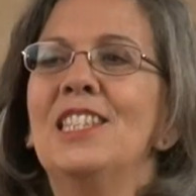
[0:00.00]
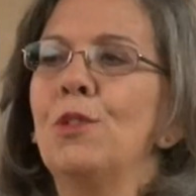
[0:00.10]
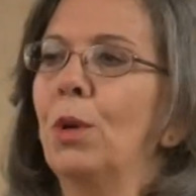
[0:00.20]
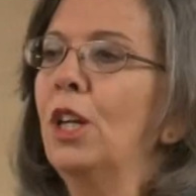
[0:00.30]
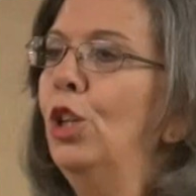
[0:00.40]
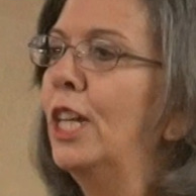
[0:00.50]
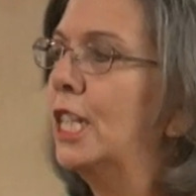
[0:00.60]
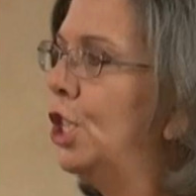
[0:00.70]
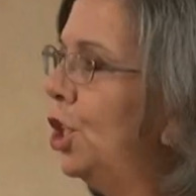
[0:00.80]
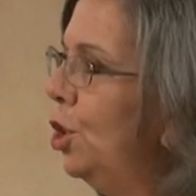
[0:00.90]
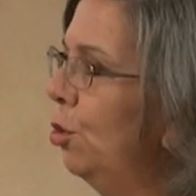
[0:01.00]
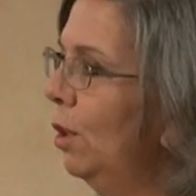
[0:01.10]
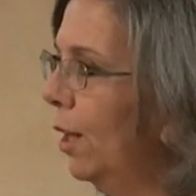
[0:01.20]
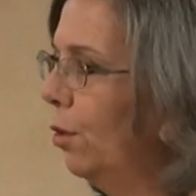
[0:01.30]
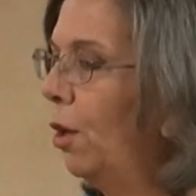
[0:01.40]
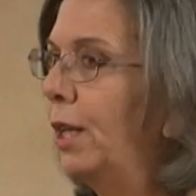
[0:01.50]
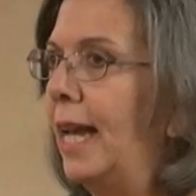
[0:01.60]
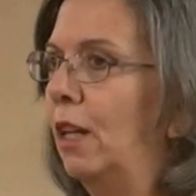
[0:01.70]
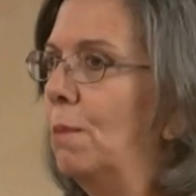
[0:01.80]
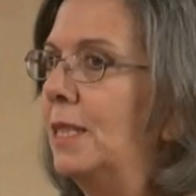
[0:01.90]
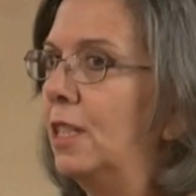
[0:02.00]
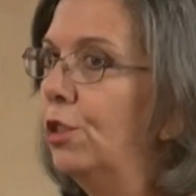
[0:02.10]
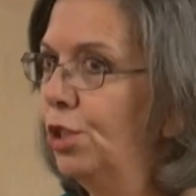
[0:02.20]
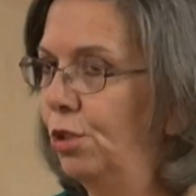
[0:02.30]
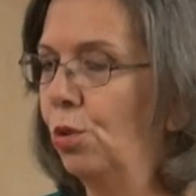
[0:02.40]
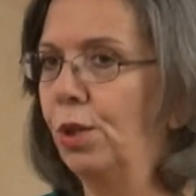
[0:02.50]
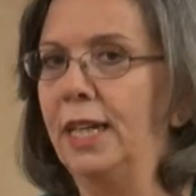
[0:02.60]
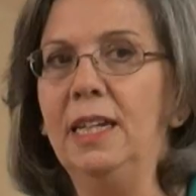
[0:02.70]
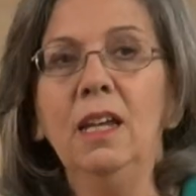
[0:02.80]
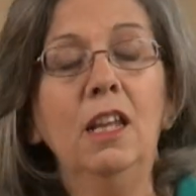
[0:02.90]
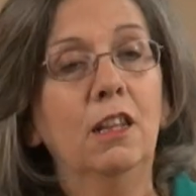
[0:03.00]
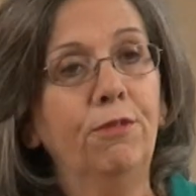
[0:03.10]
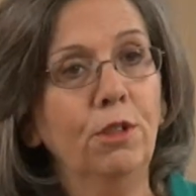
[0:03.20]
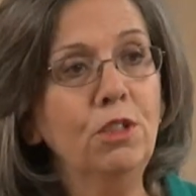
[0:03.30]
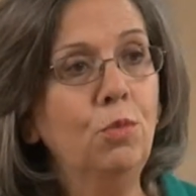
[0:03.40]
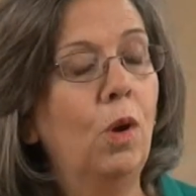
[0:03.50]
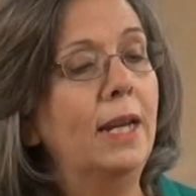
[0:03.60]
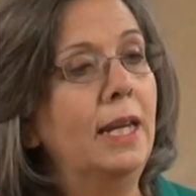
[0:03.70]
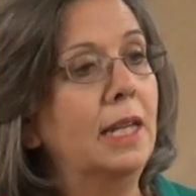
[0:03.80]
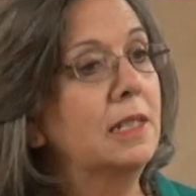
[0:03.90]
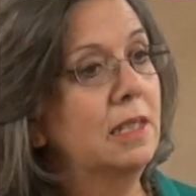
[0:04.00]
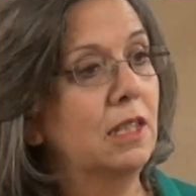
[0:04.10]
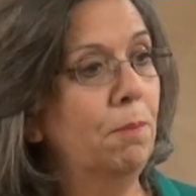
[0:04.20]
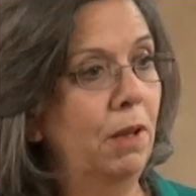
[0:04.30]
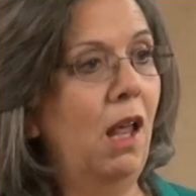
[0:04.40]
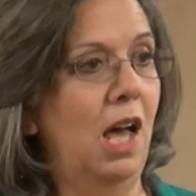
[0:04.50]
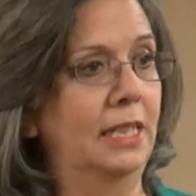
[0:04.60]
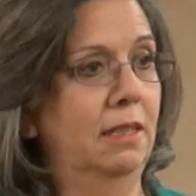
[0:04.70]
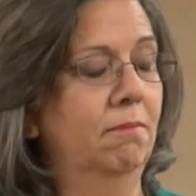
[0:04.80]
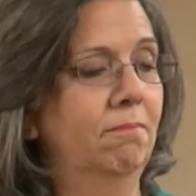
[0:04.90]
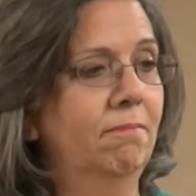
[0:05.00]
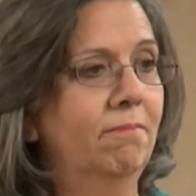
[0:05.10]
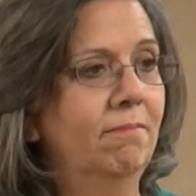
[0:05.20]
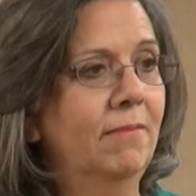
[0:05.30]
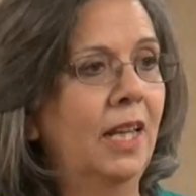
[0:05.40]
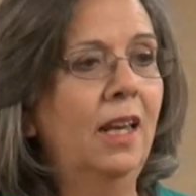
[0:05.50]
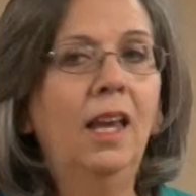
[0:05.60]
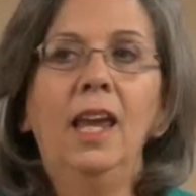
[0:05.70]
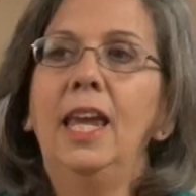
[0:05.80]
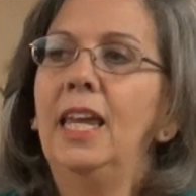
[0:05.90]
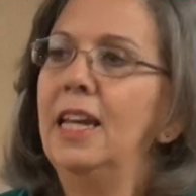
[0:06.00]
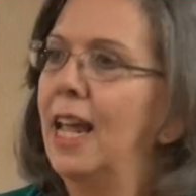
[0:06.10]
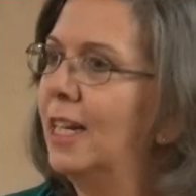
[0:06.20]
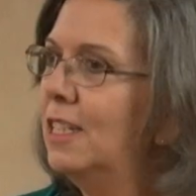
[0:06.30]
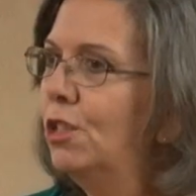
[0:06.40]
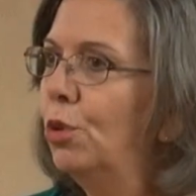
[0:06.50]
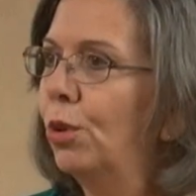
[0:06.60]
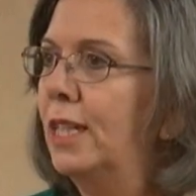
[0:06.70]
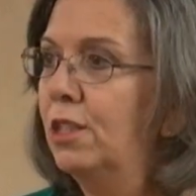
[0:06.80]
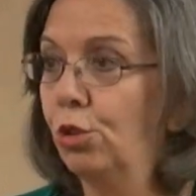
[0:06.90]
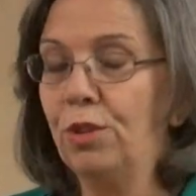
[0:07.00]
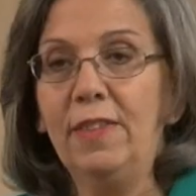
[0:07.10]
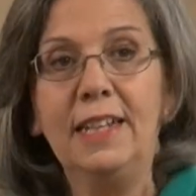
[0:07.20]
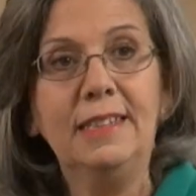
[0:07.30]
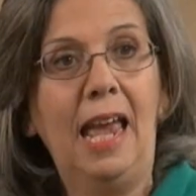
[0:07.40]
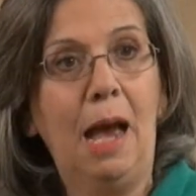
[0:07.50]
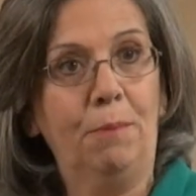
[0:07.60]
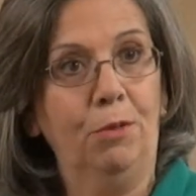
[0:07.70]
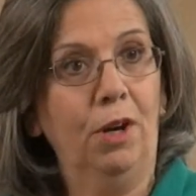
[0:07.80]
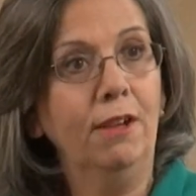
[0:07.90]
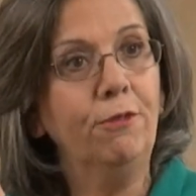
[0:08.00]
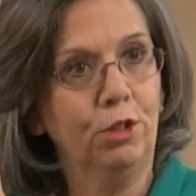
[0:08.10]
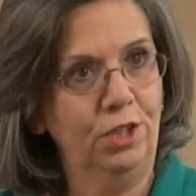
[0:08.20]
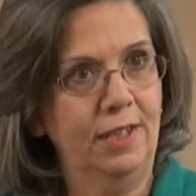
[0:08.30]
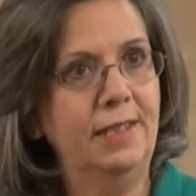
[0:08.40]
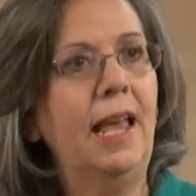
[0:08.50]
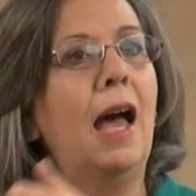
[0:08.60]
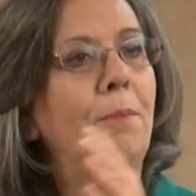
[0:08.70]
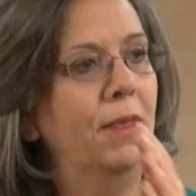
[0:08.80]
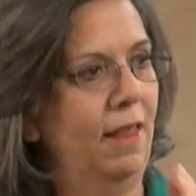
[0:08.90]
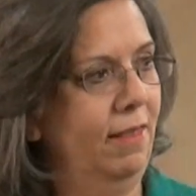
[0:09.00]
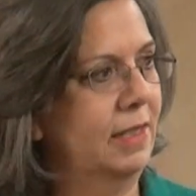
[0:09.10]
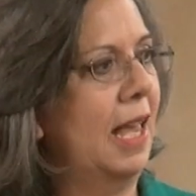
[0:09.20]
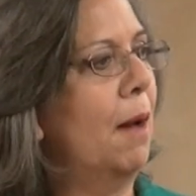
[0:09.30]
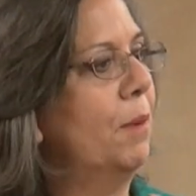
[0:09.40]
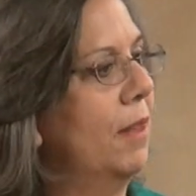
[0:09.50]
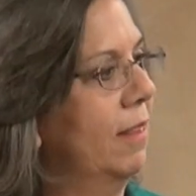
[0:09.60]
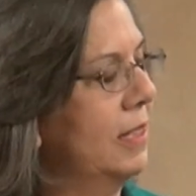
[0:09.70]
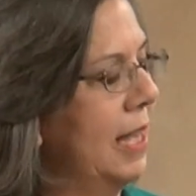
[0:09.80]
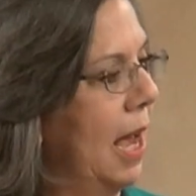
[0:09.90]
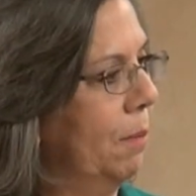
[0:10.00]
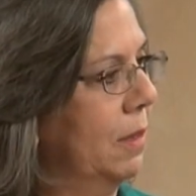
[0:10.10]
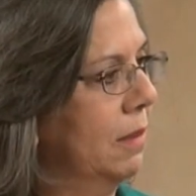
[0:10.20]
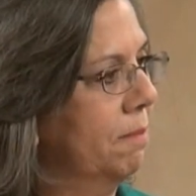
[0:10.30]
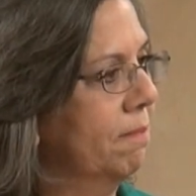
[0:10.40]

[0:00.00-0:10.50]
So we're going to look at two literary elements in your story. The first one is the plot. In any story, certain things happen, right? First this happened, then this happened, then this happened.